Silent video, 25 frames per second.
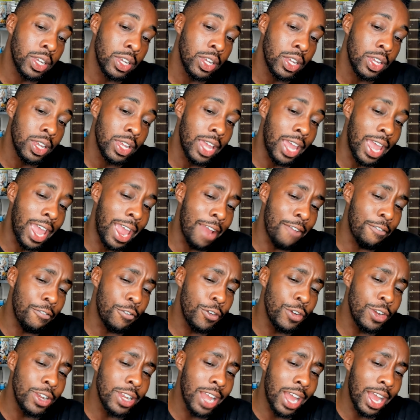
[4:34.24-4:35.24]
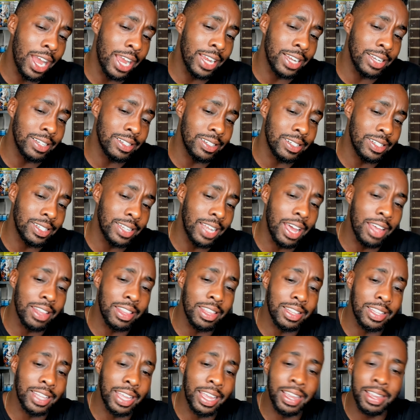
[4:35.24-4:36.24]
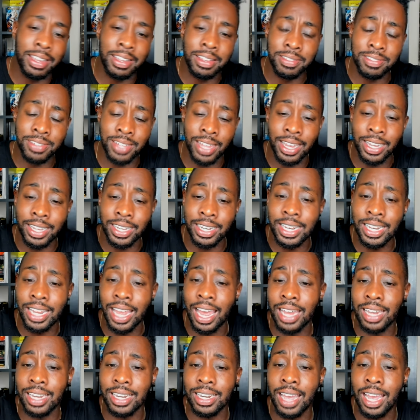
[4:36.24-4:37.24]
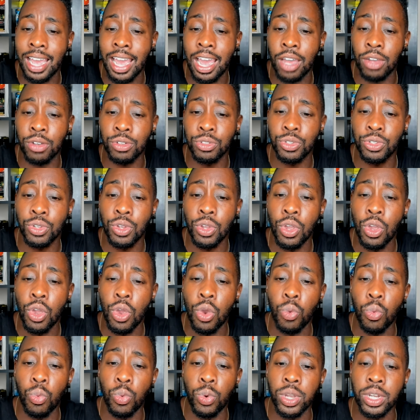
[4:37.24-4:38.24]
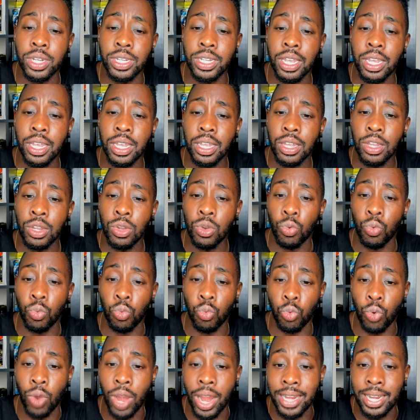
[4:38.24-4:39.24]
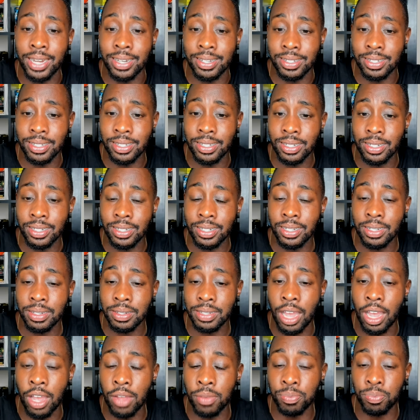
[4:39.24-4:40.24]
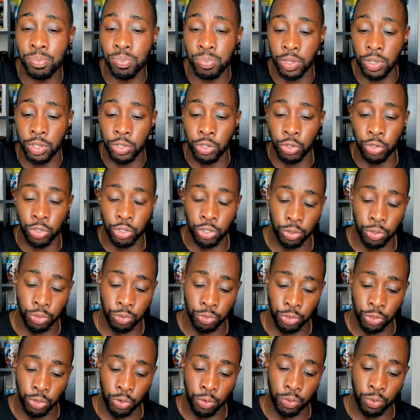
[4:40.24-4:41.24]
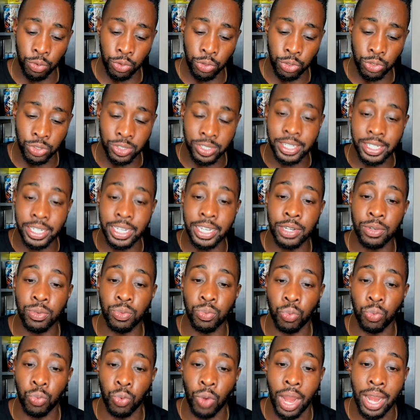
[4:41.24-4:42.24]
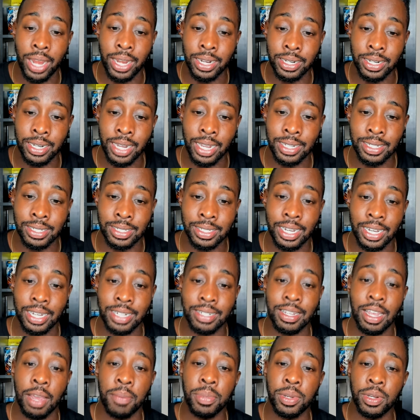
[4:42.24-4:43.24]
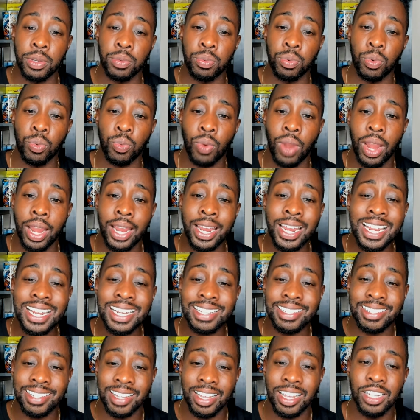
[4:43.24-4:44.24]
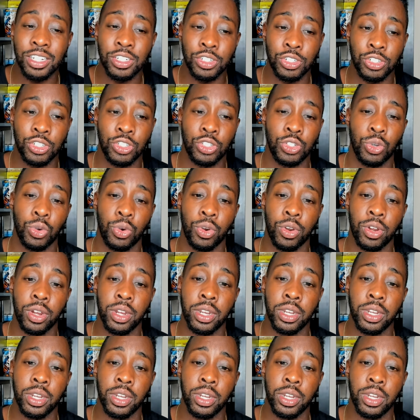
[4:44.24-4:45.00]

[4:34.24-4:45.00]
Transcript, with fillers: every night now that they've taken it out of the house would write now you you you you see it writing at the same time but it would write and tell a story